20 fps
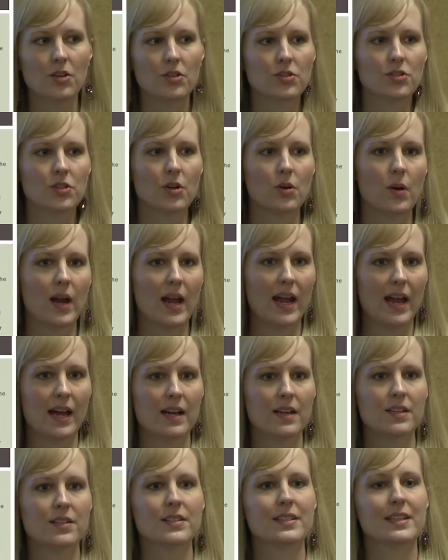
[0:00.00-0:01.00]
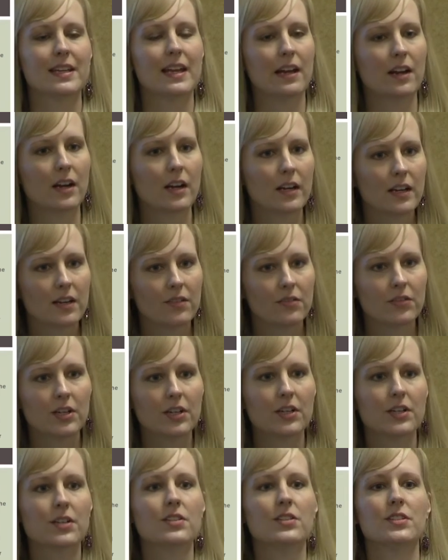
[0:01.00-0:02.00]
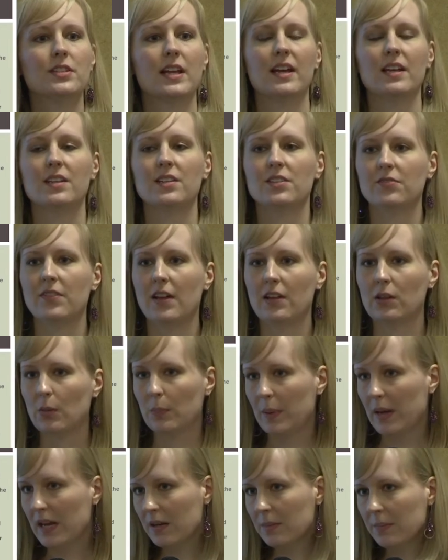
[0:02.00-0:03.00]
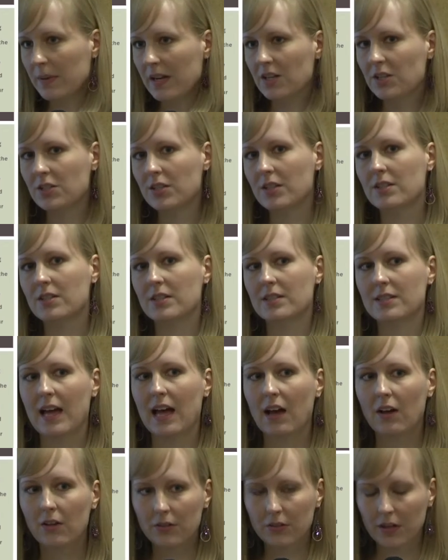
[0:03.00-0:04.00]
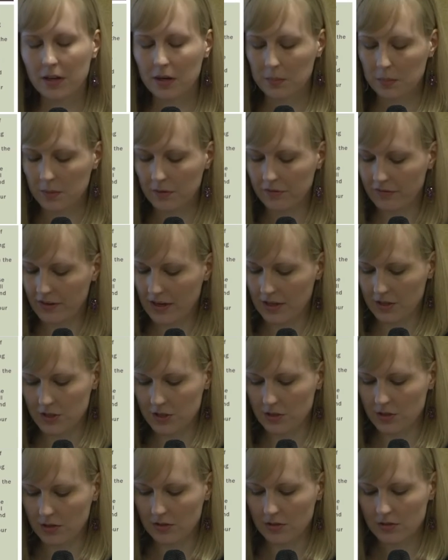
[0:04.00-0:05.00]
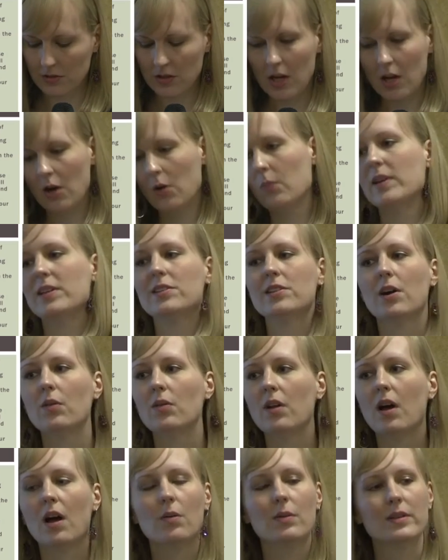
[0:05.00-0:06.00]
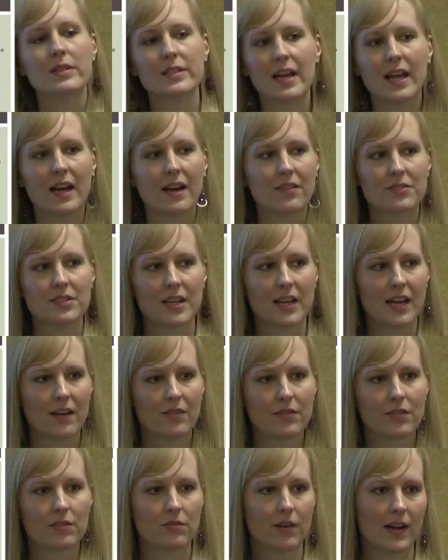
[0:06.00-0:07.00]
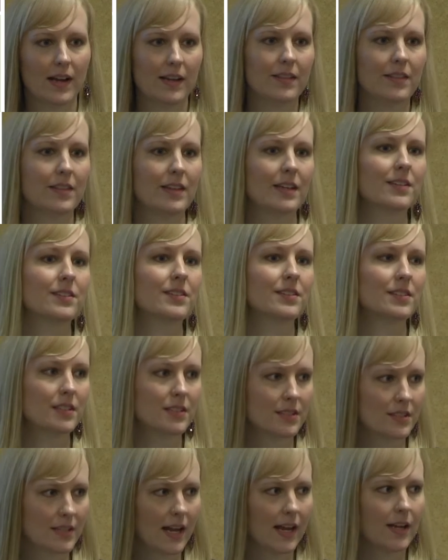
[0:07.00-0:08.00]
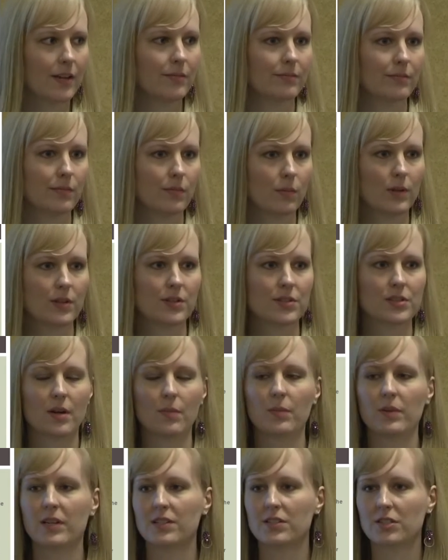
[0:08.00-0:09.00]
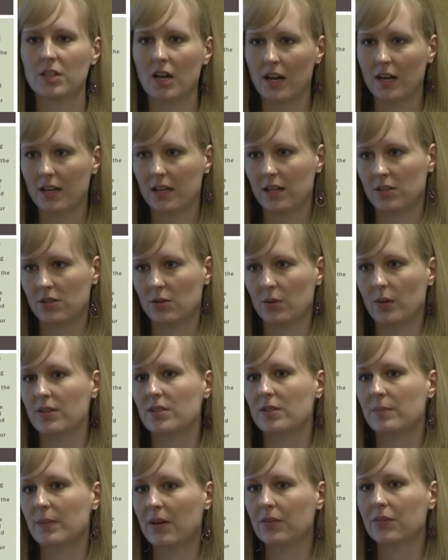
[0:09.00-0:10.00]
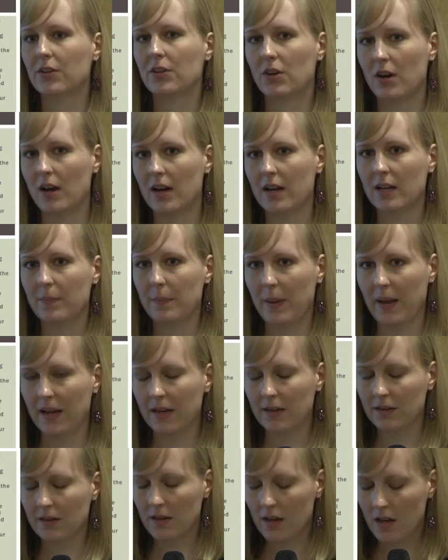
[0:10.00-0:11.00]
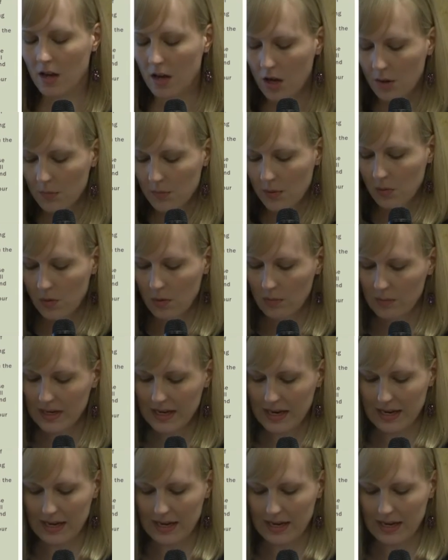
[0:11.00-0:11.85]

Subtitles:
So as caregivers, as fellow pain patients, as healthcare professionals, we don't always have to have the right things to say when someone is talking to us about their chronic pain. But what we